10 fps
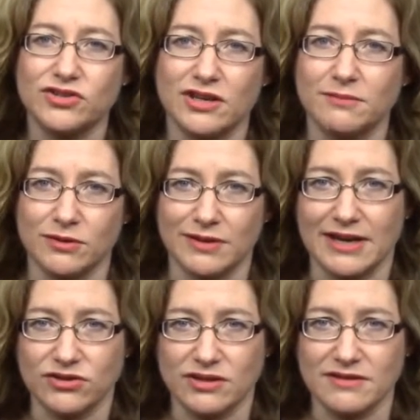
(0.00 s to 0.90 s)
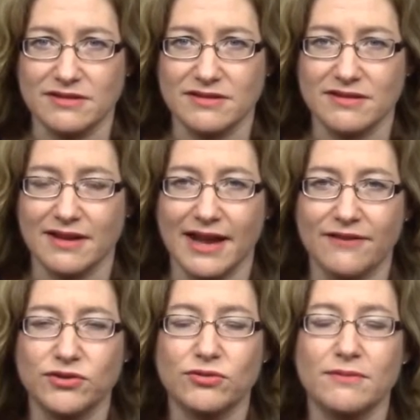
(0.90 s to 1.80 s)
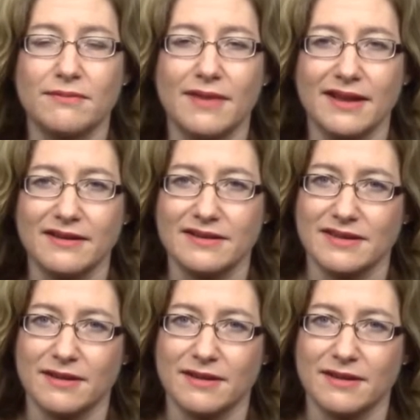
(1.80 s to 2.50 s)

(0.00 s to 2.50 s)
gene mutations that have tremendous